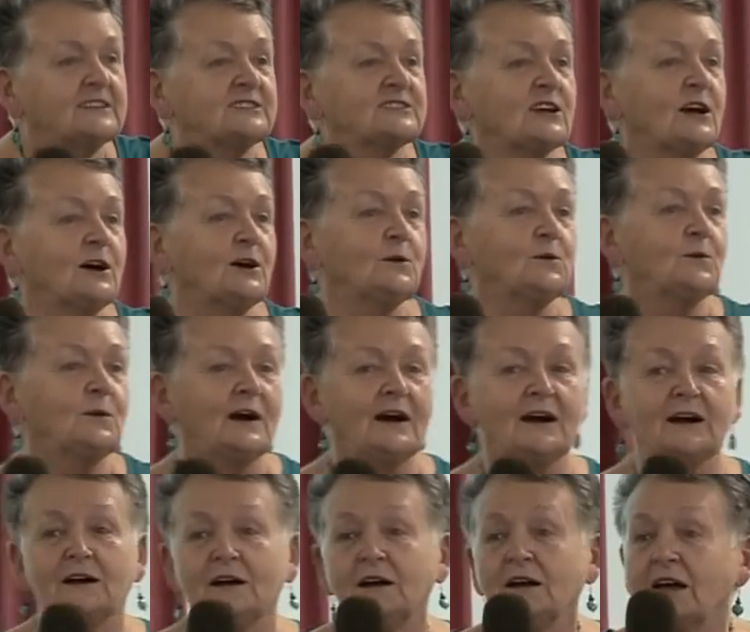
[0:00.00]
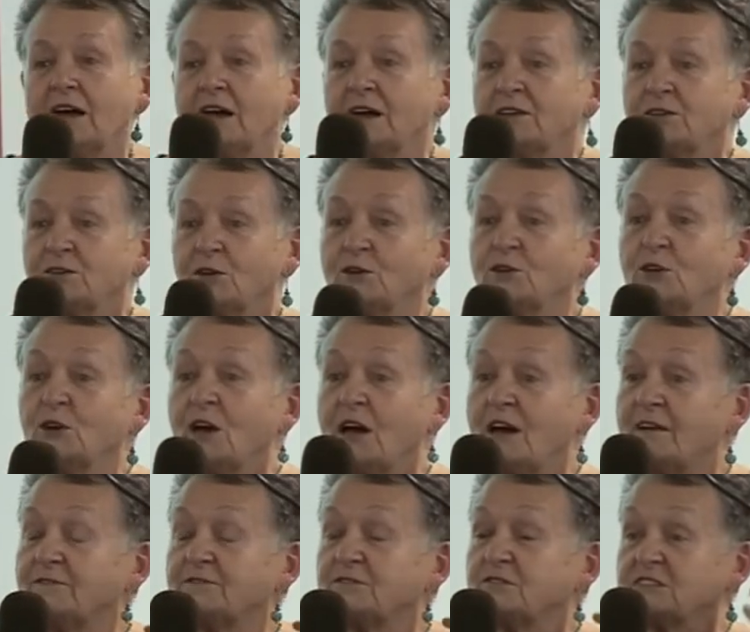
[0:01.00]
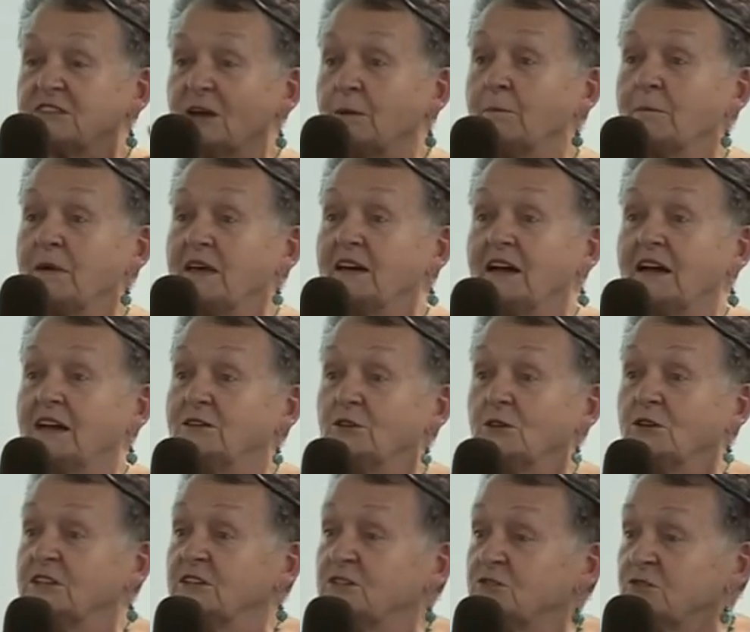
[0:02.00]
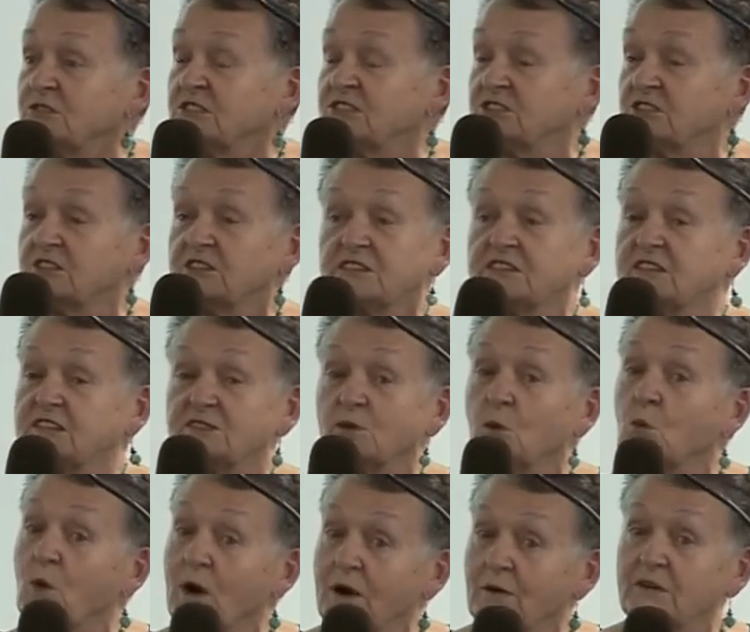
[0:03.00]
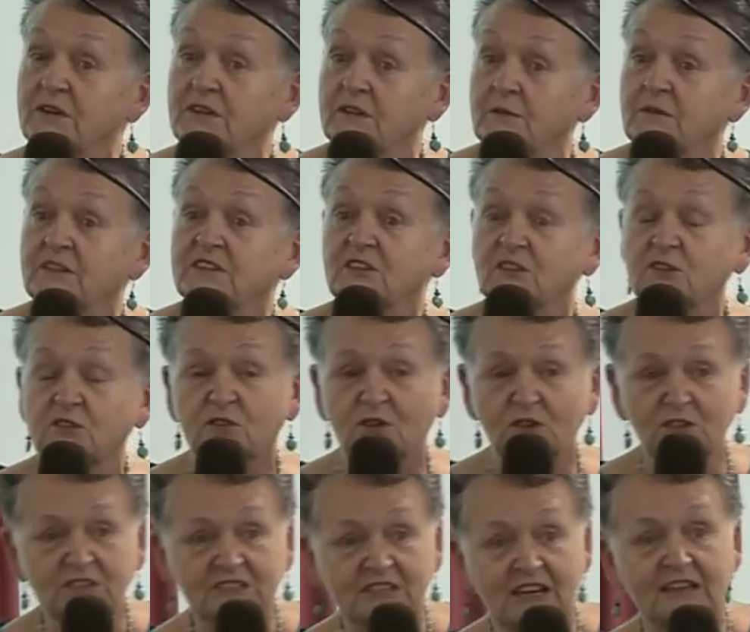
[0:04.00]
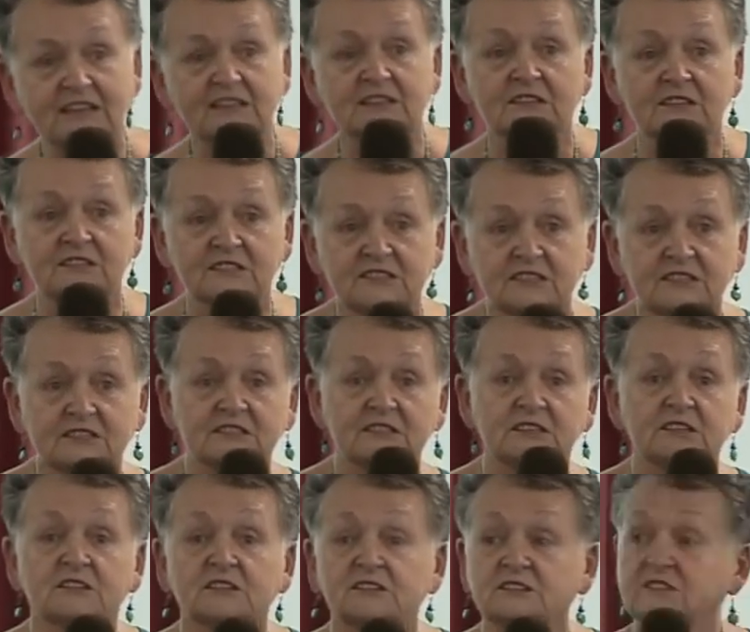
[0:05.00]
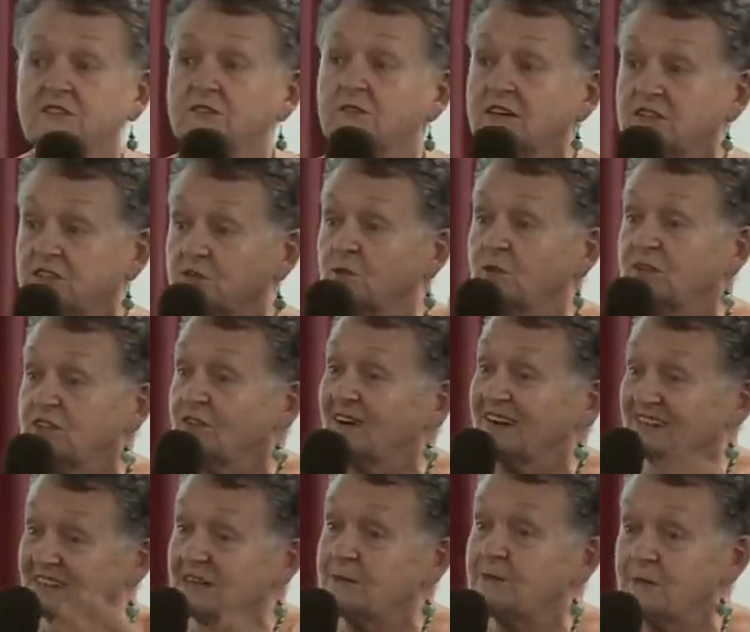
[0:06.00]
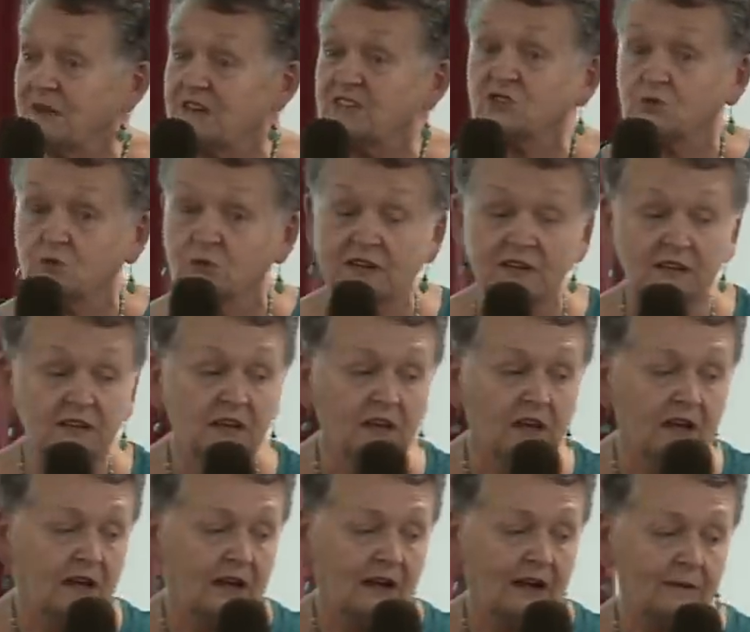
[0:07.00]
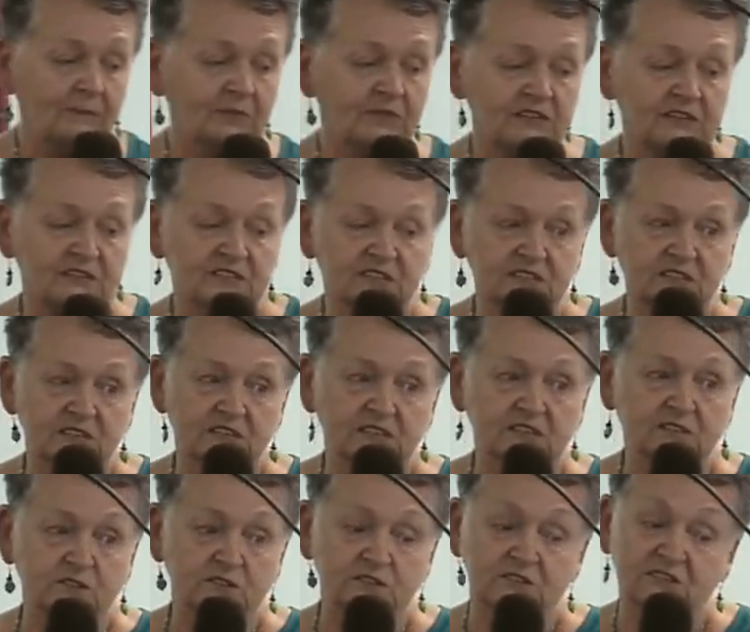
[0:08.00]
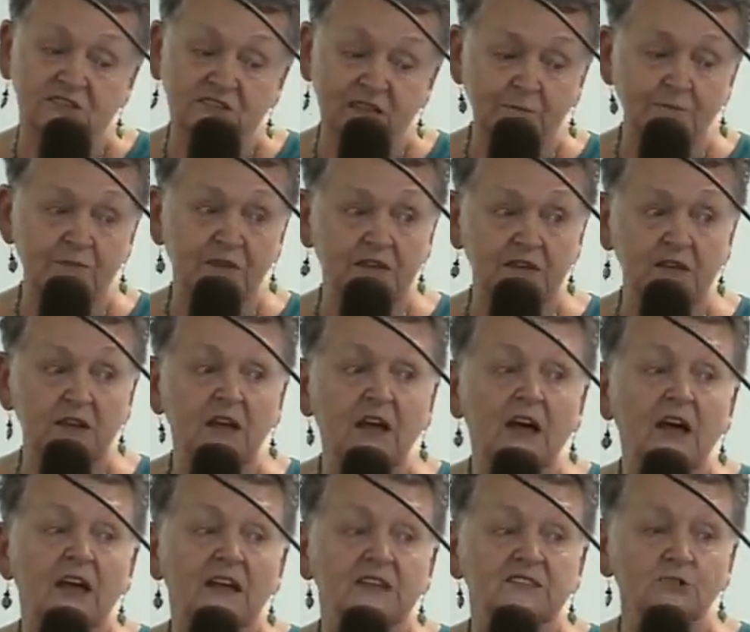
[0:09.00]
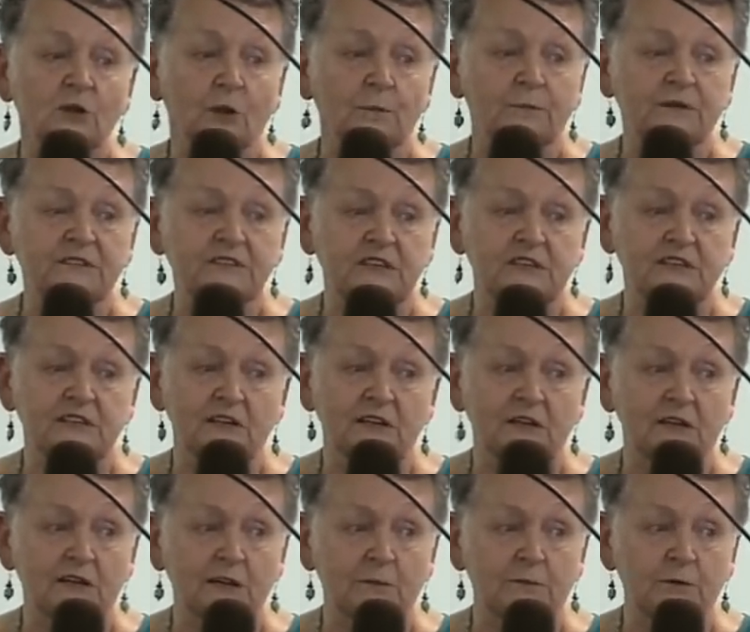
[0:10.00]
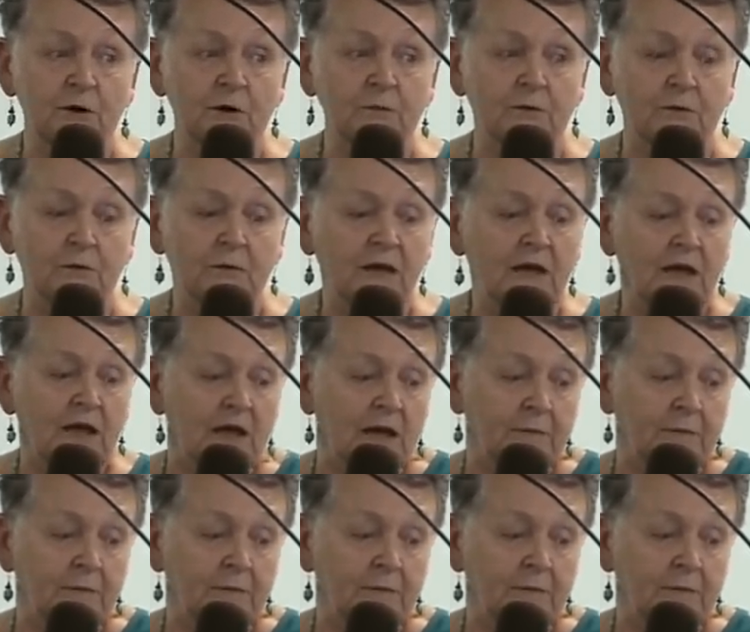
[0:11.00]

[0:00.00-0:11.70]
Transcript: So, uh, you know, you have to, some men are not interested. It doesn't worry them, and so you've got to take these things into consideration when you're actually measuring um, these things, because for some then it's not particularly a problem.